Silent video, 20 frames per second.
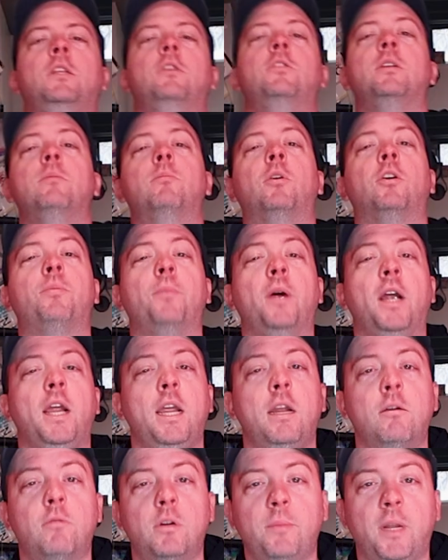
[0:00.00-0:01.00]
Using both my
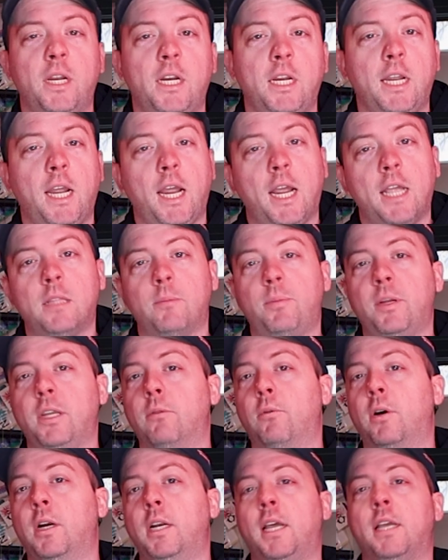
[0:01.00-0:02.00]
A1 Mini and the
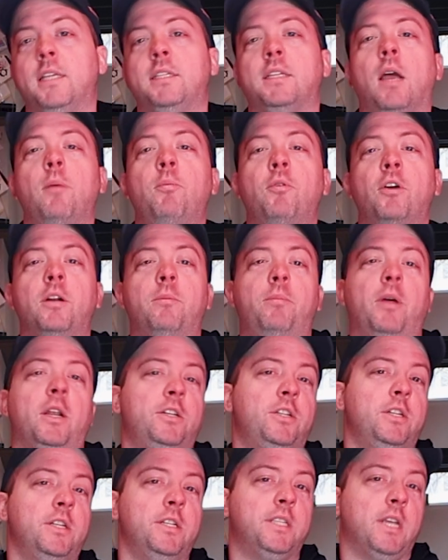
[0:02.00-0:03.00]
P1S, I printed
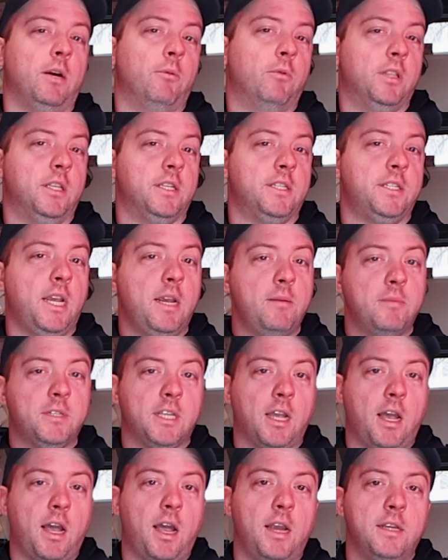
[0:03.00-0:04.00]
benchies that were the same
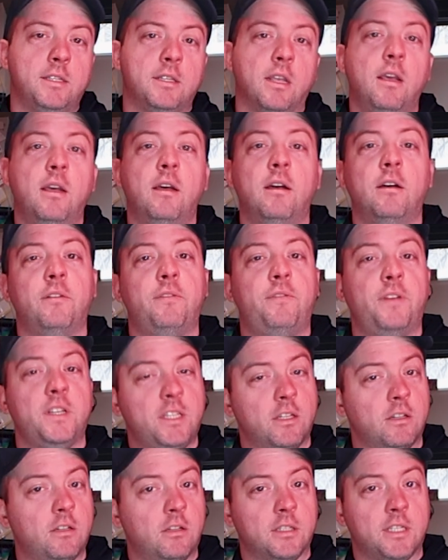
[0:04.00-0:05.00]
size,
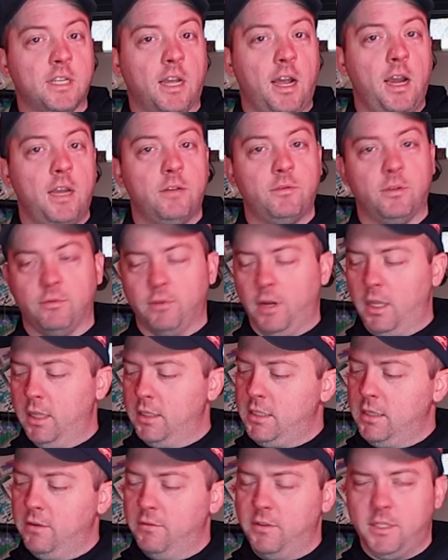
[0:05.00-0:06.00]
physical size was
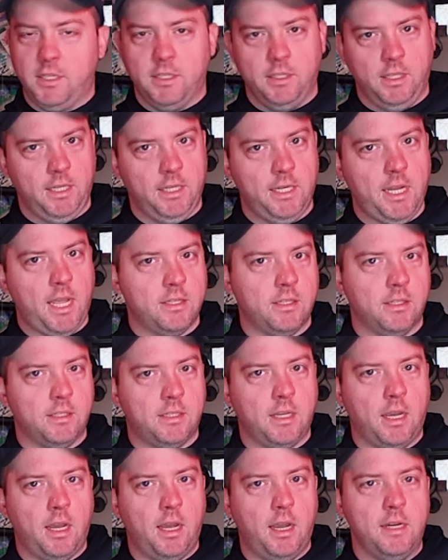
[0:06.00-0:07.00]
relative to the nozzle
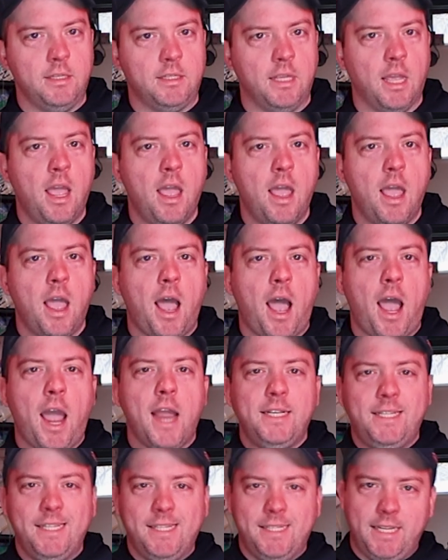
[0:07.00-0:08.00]
size,
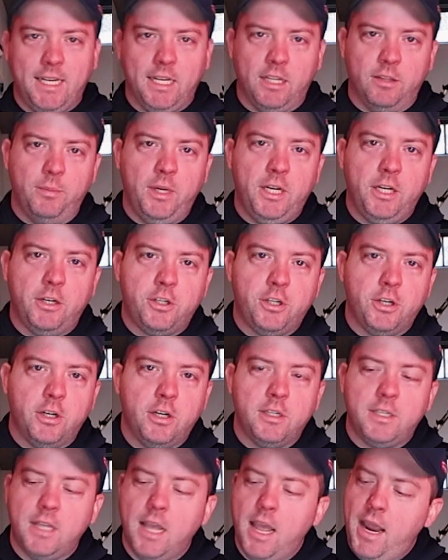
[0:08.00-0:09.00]
high detailed
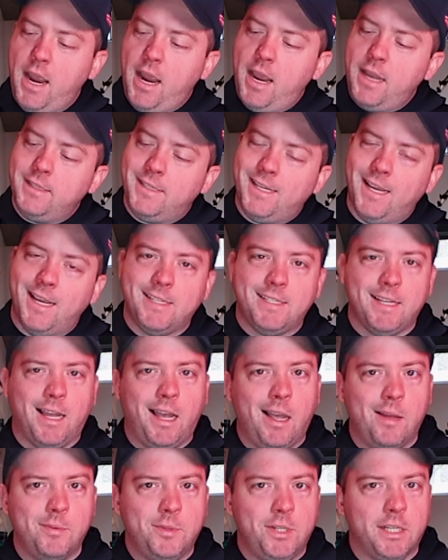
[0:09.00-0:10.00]
miniatures, and test
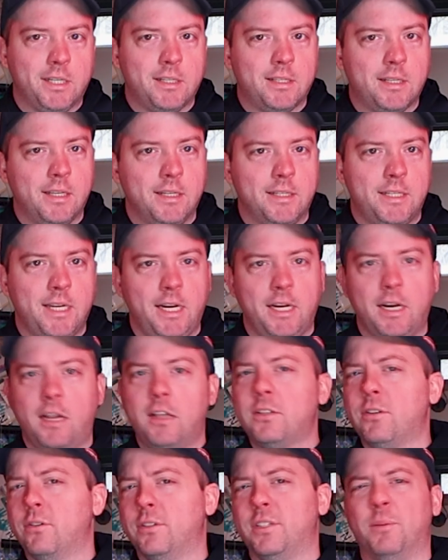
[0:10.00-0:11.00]
objects containing
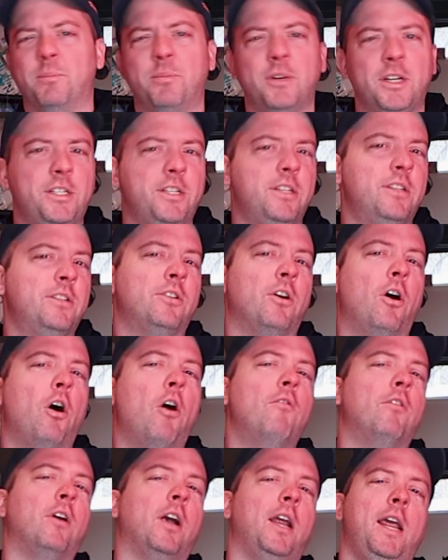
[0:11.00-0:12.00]
all sorts of bridges,
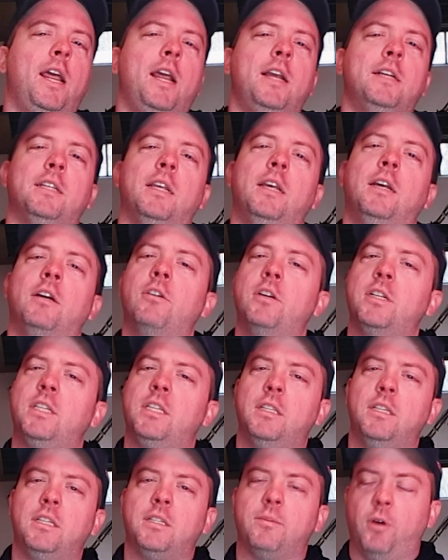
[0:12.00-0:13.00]
overhangs,
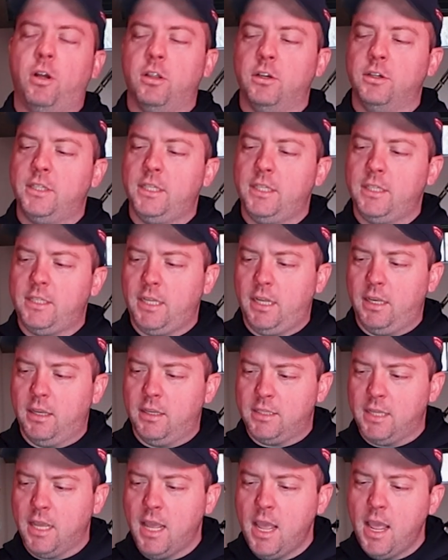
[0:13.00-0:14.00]
increasingly smaller
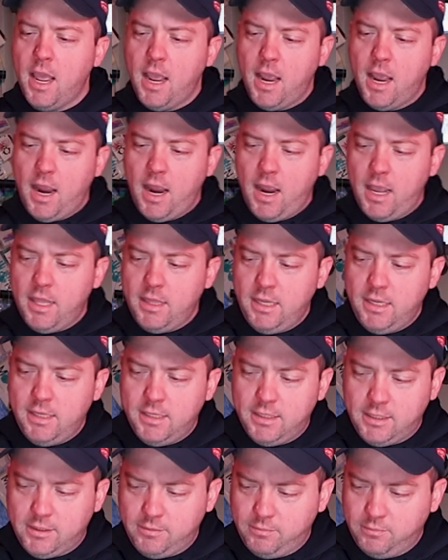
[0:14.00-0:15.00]
details, and
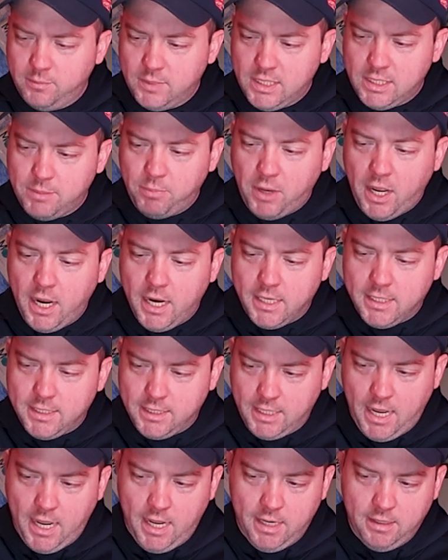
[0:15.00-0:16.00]
these
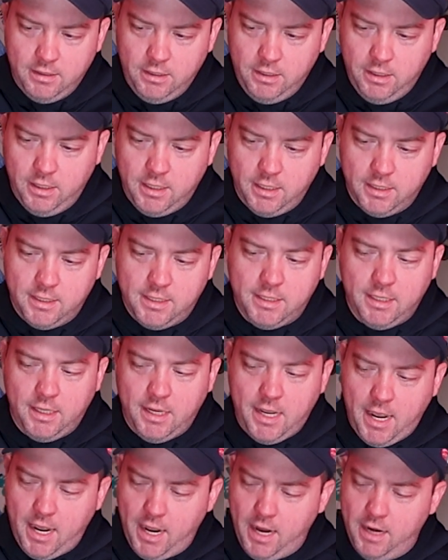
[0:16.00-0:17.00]
spikes that you can
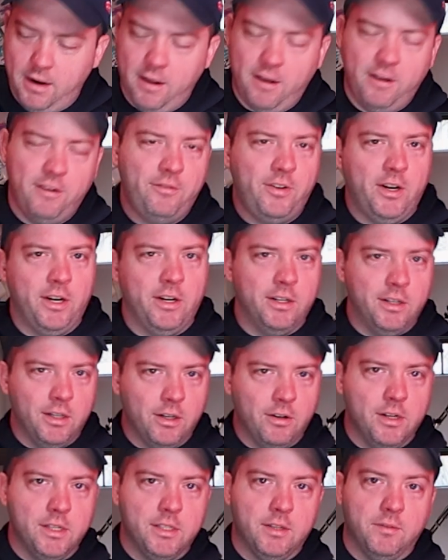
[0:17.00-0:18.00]
see had varying
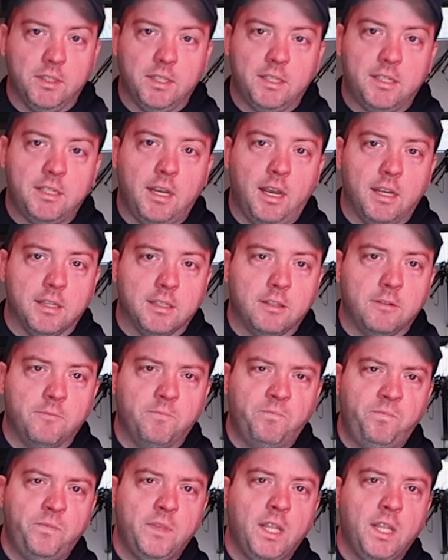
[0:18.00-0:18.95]
degrees of success.